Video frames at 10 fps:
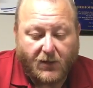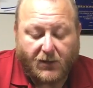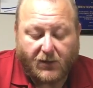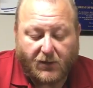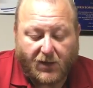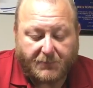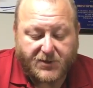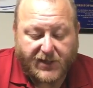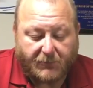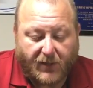
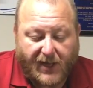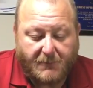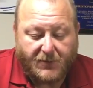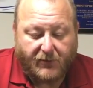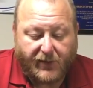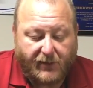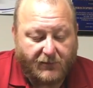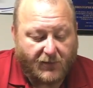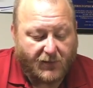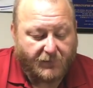100% reliability.
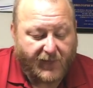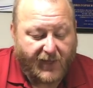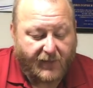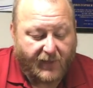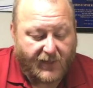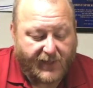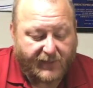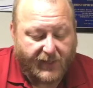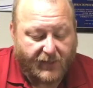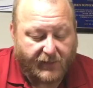They lock
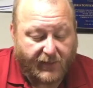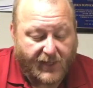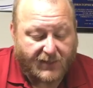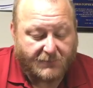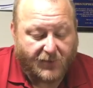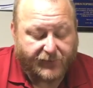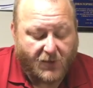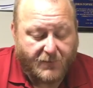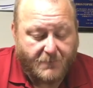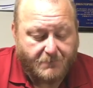the bolt
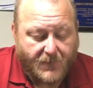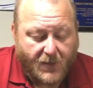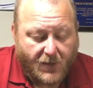open.